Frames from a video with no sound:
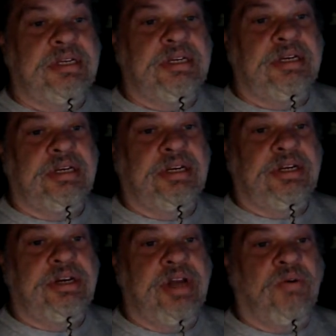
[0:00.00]
You
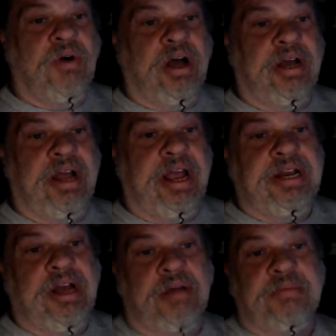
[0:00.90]
know what,
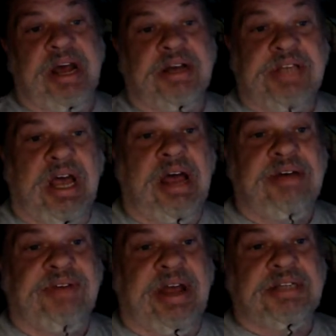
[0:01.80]
Anon Mouse? I
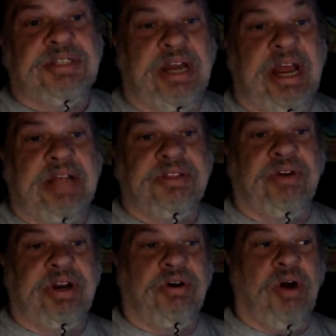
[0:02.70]
have actually had
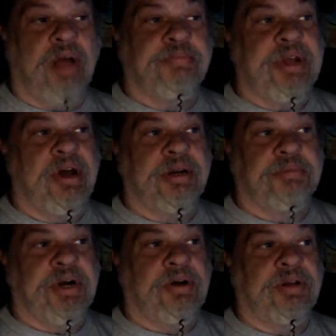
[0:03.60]
3 crappie on a
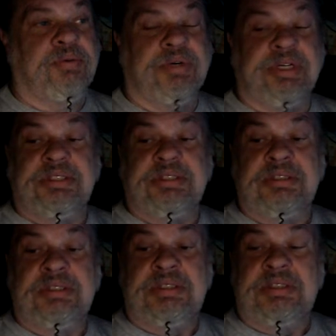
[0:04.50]
pole at once.
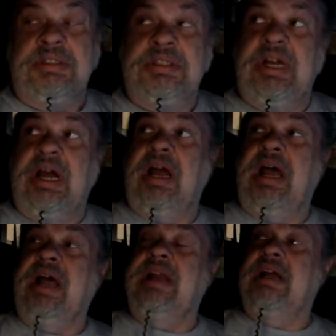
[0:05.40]
You know,
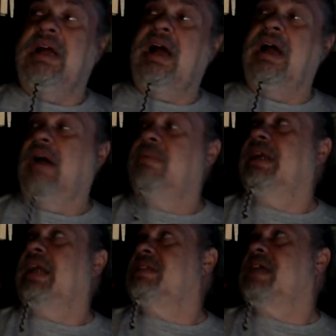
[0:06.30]
I
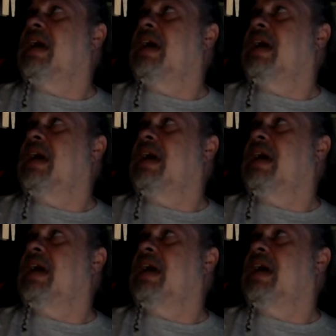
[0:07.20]
mean, that's